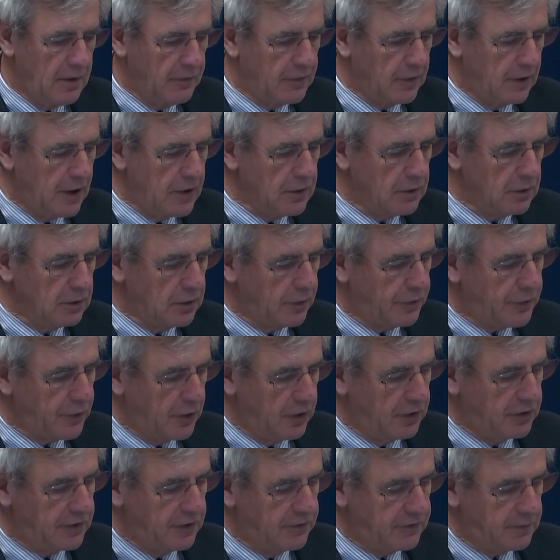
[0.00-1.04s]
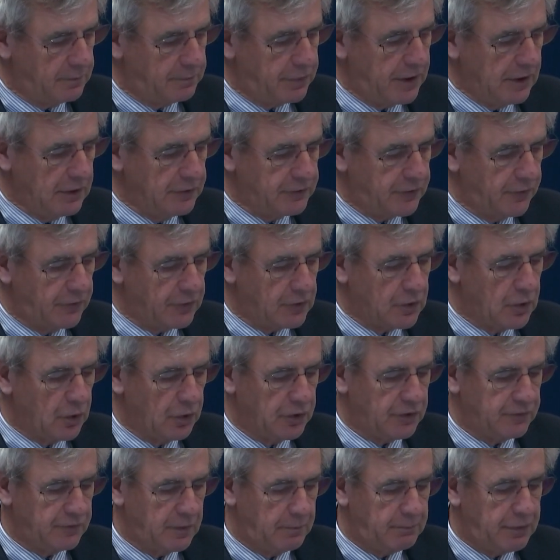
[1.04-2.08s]
The local authorities appealed to the
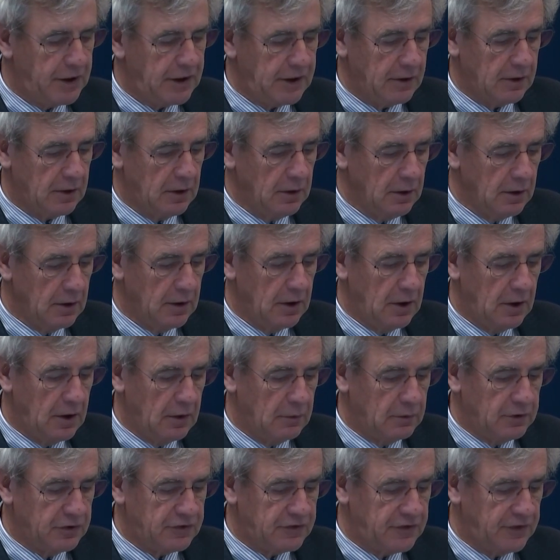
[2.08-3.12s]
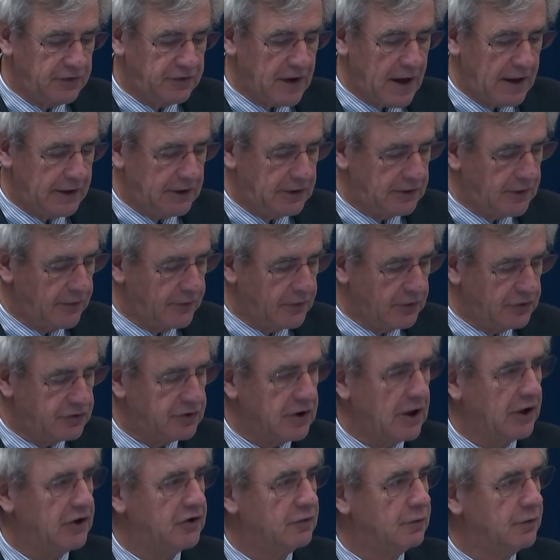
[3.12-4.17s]
Court of Appeal, which decided that the
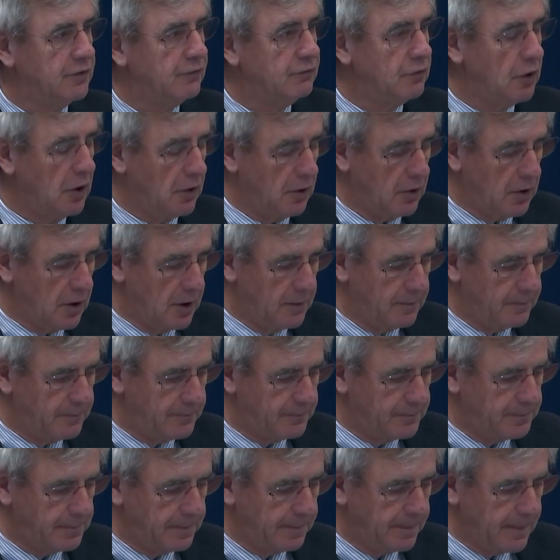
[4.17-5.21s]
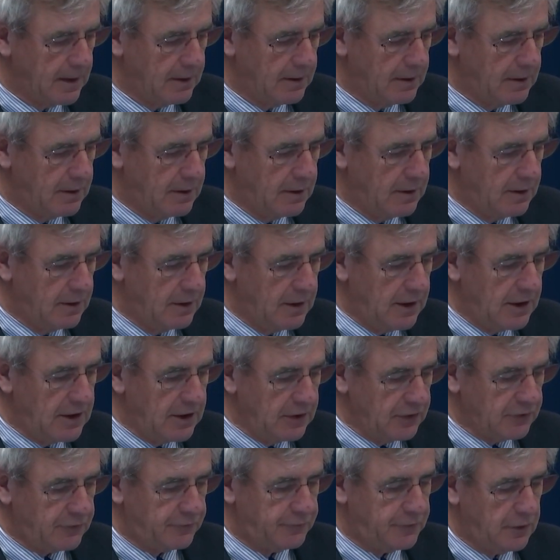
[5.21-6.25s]
judge was wrong. In
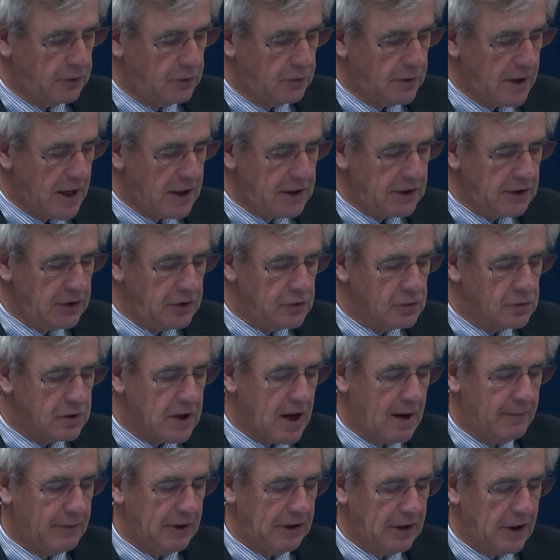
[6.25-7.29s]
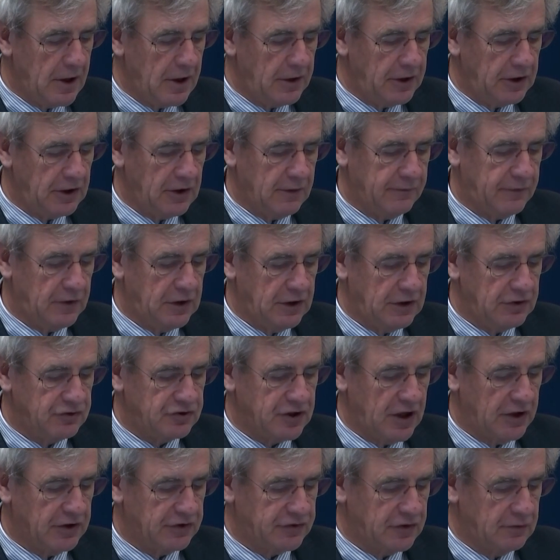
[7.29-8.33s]
its view, any newcomer learning of an
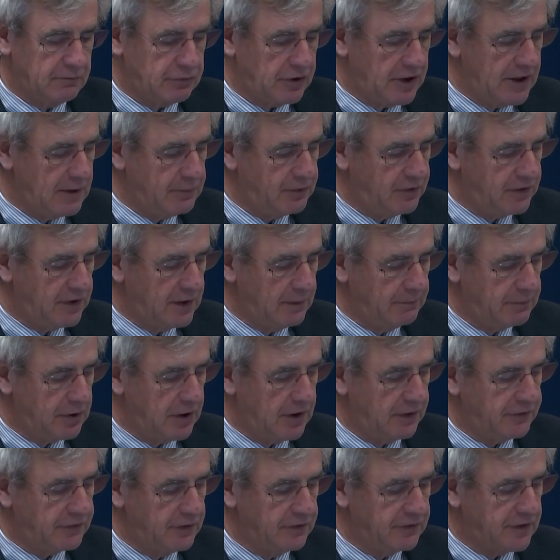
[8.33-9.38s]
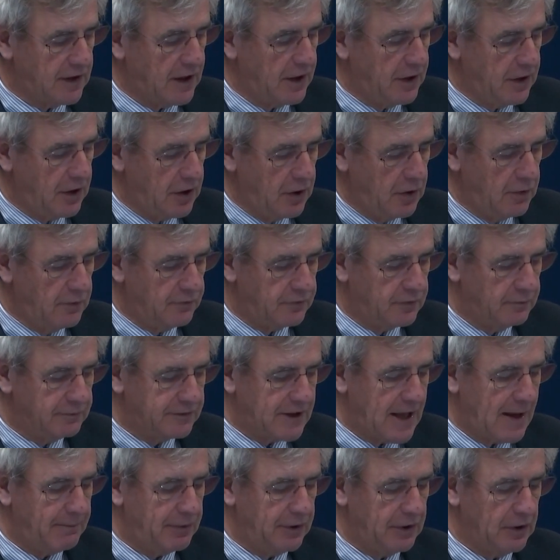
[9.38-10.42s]
injunction prohibiting persons unknown from
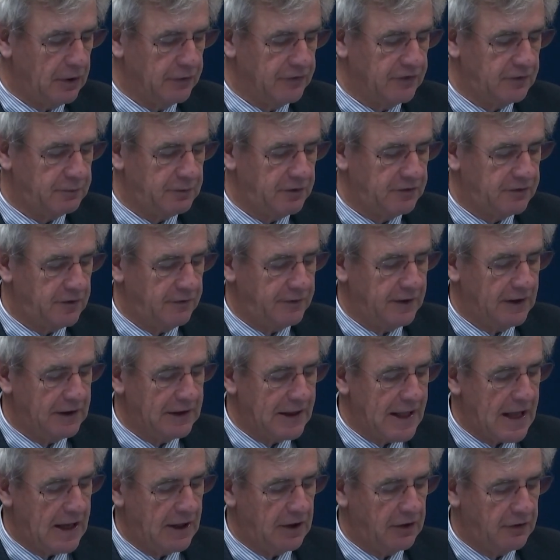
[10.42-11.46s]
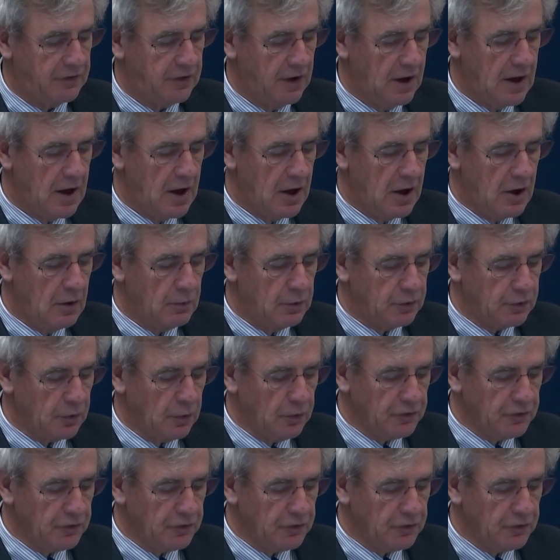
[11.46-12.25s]
camping on specific land would